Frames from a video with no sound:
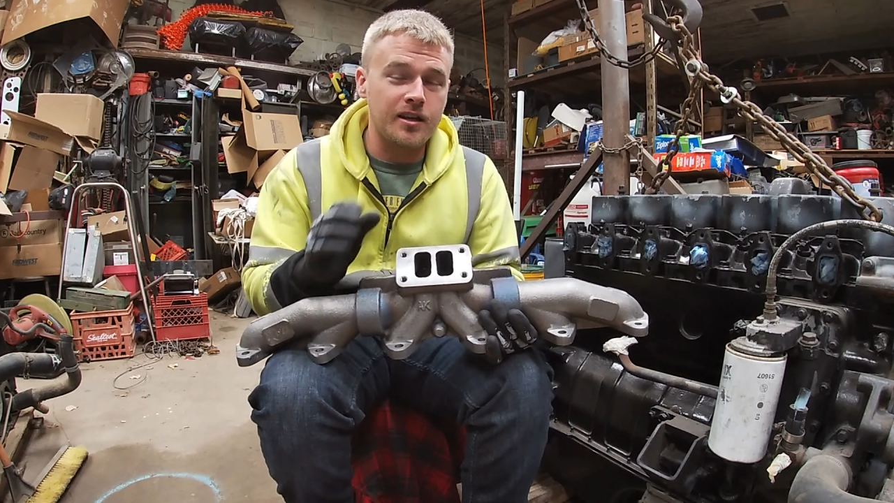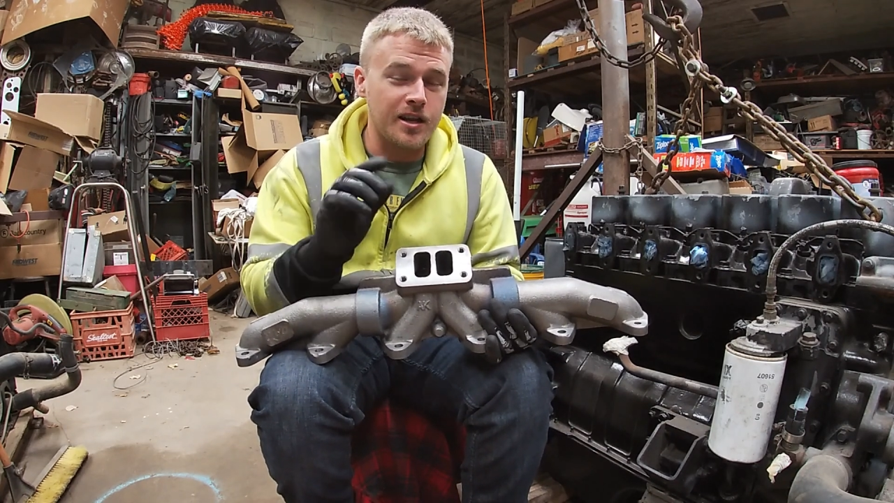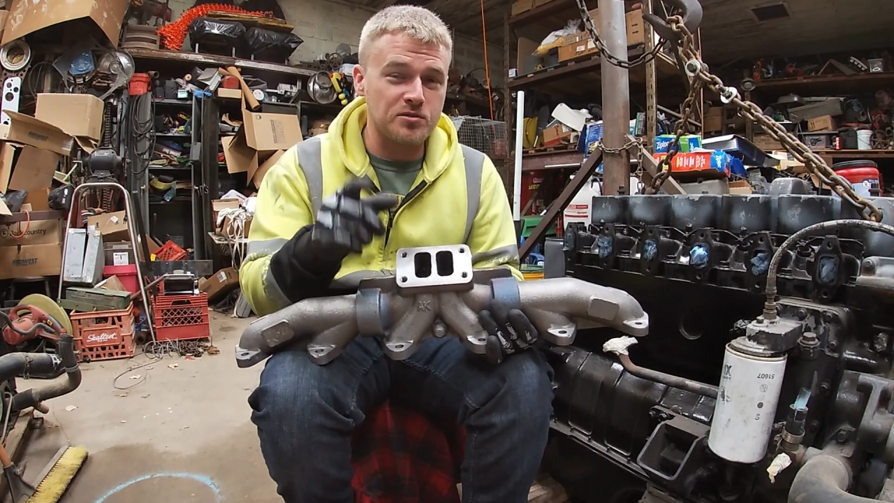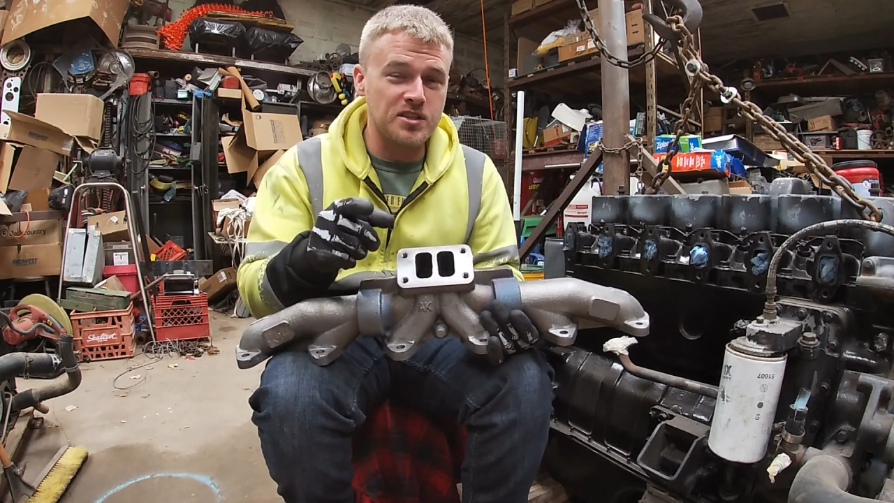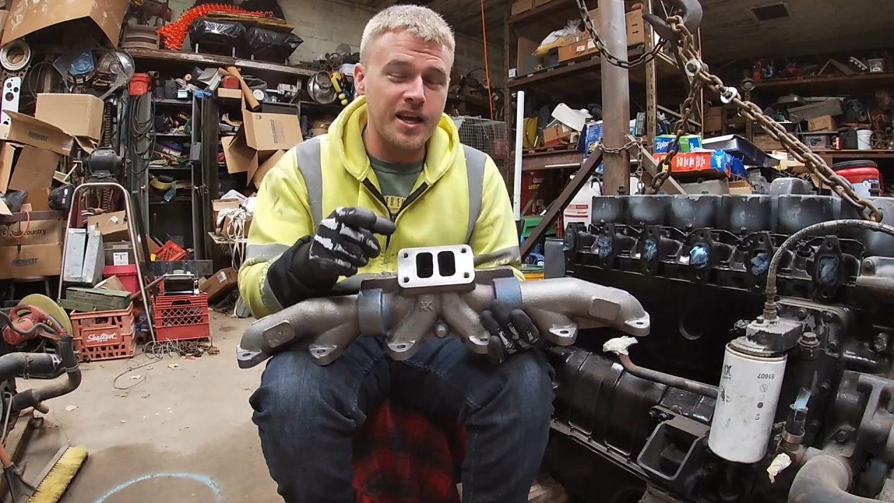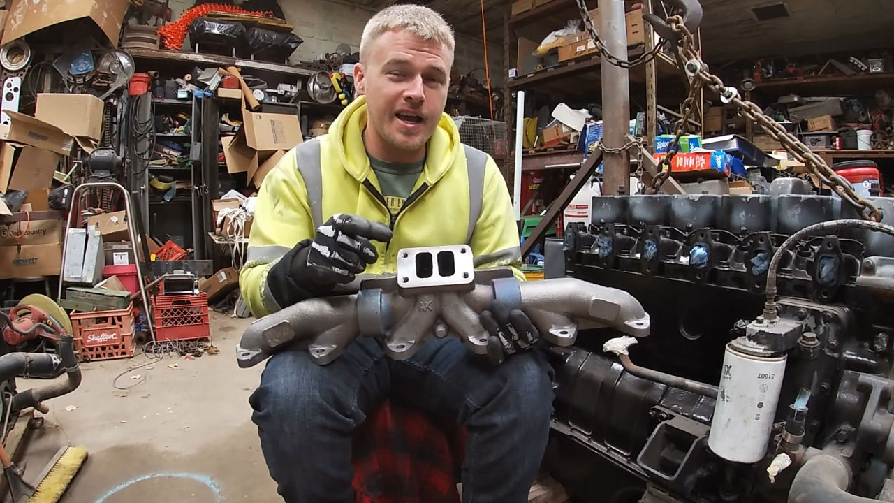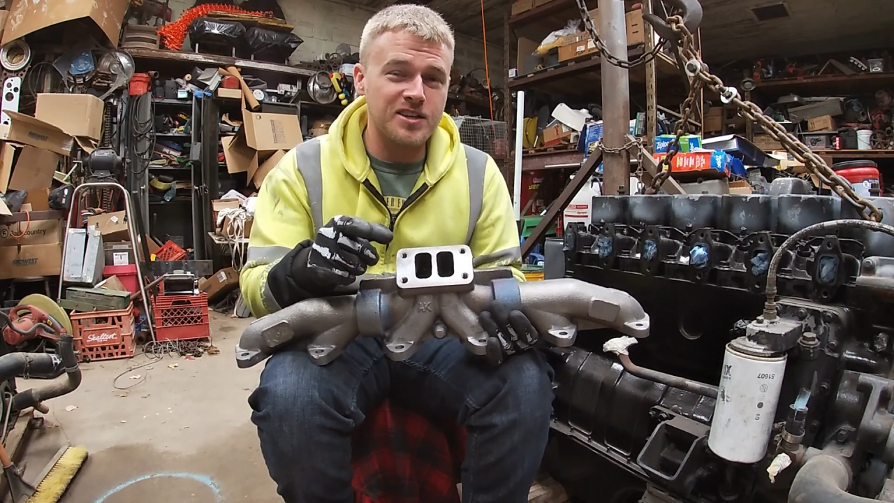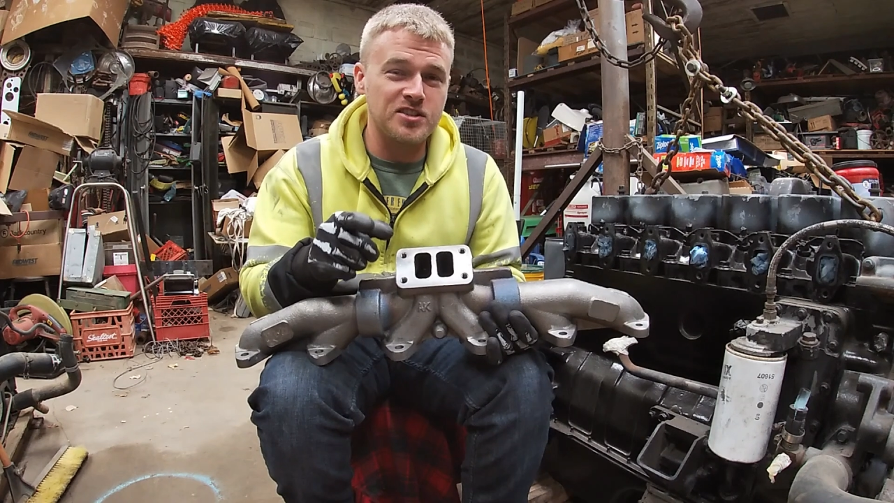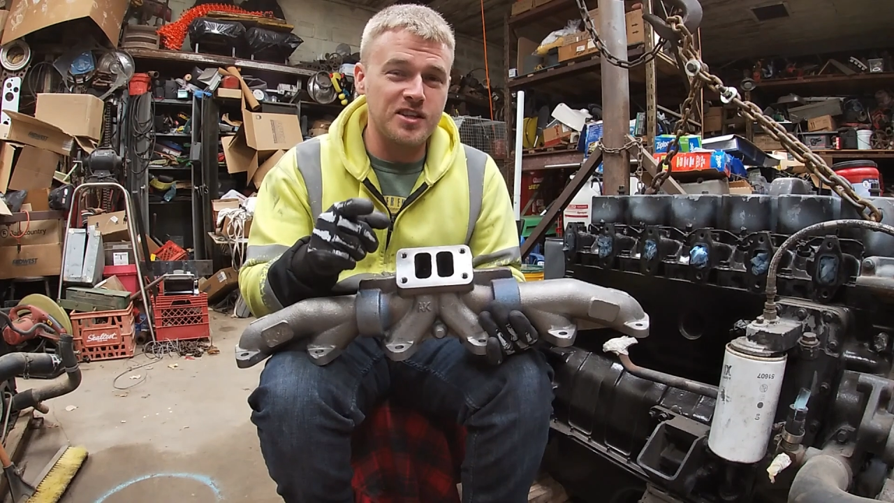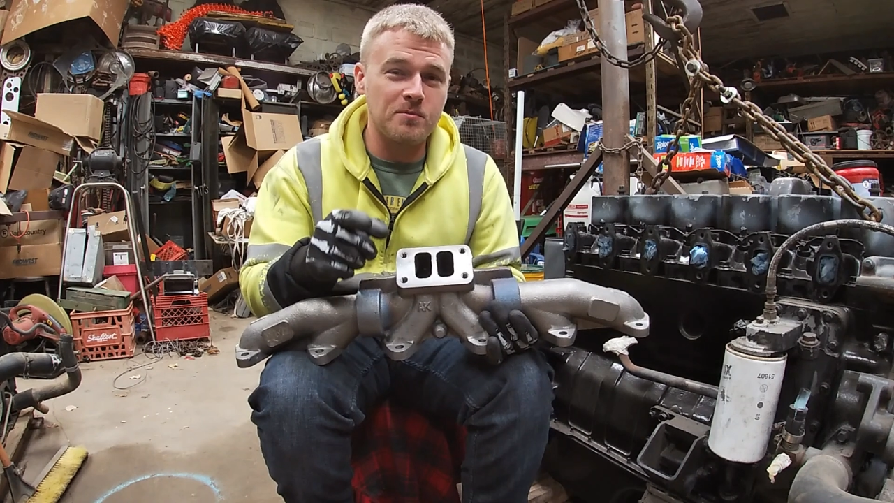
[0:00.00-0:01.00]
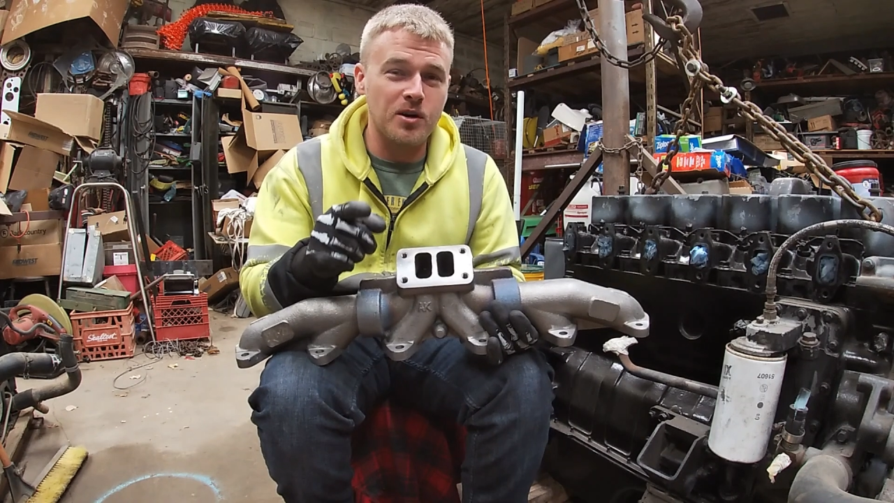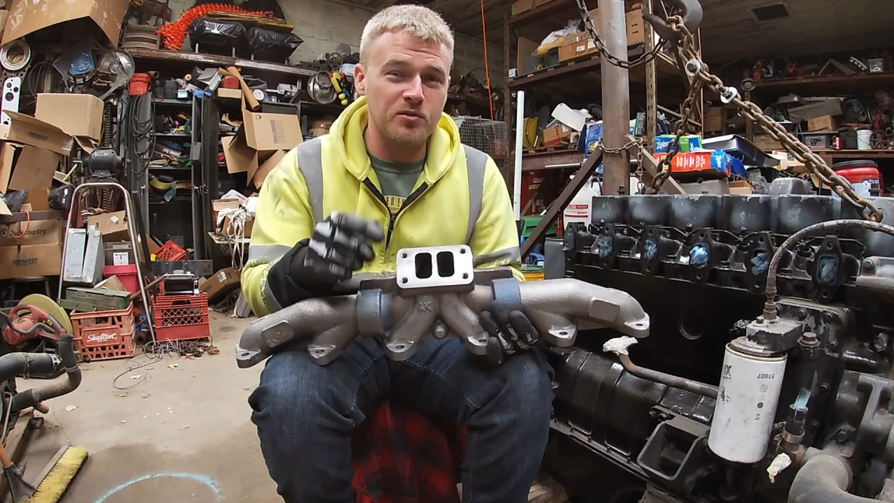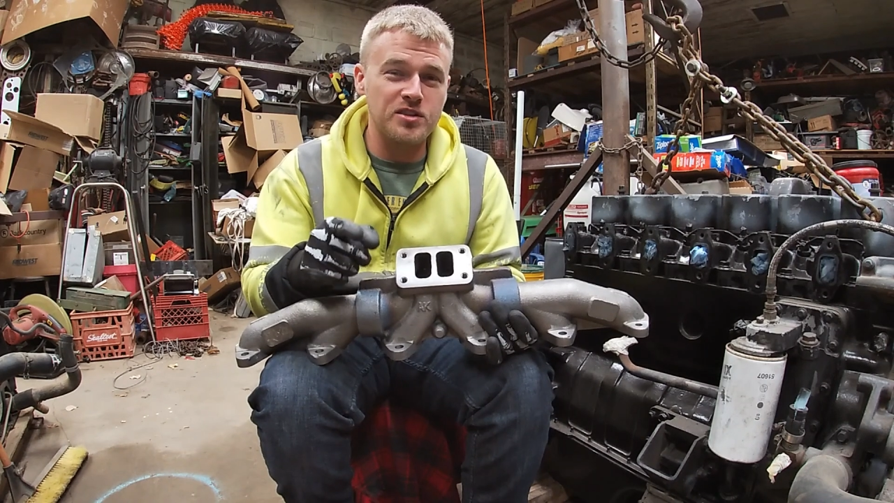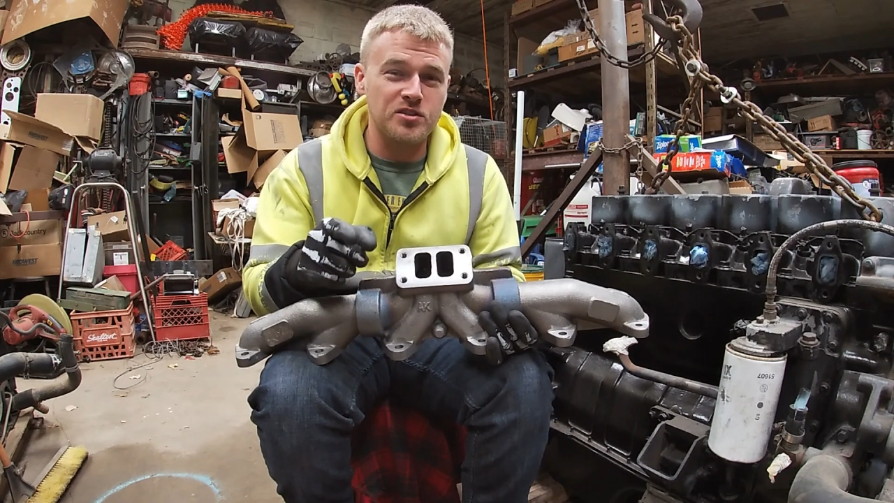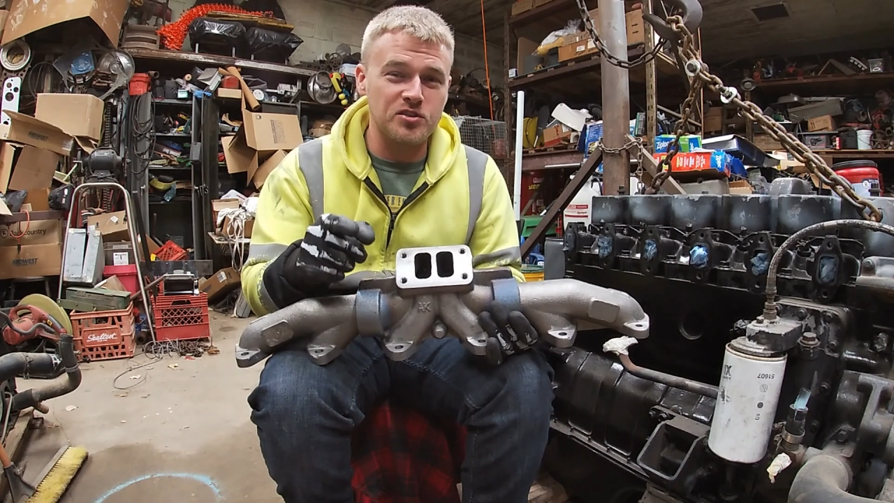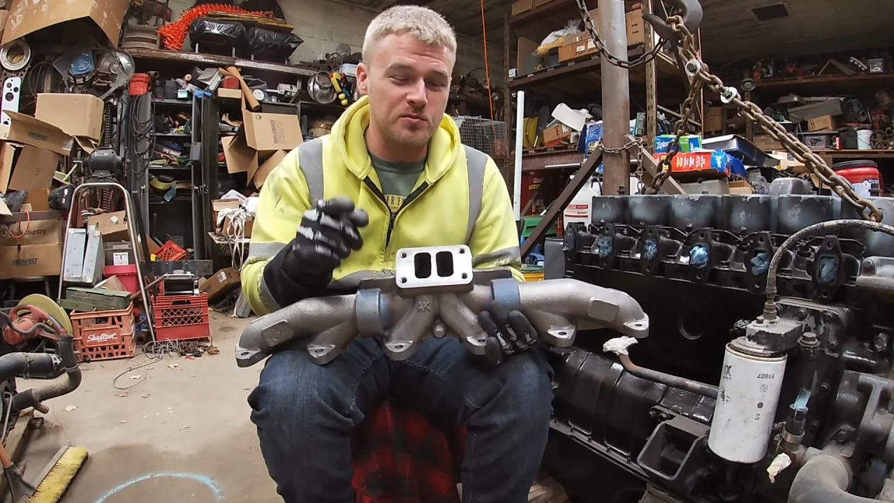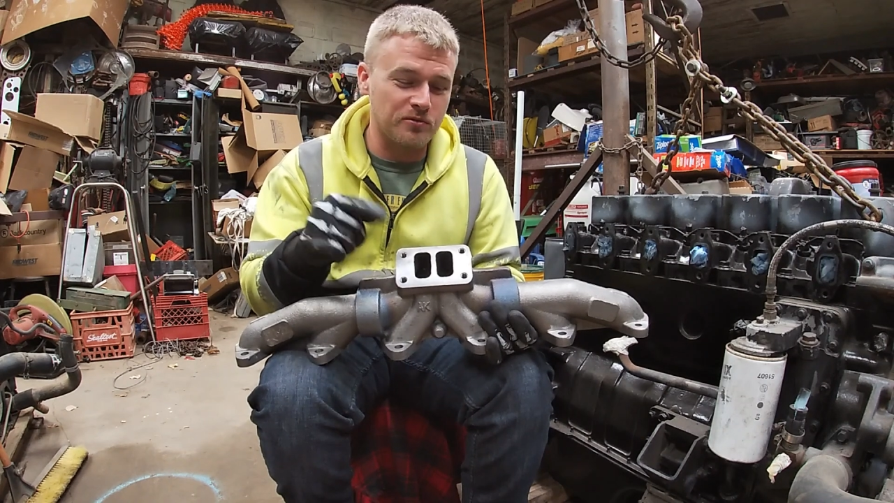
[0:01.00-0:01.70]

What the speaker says: Now see, I actually done my research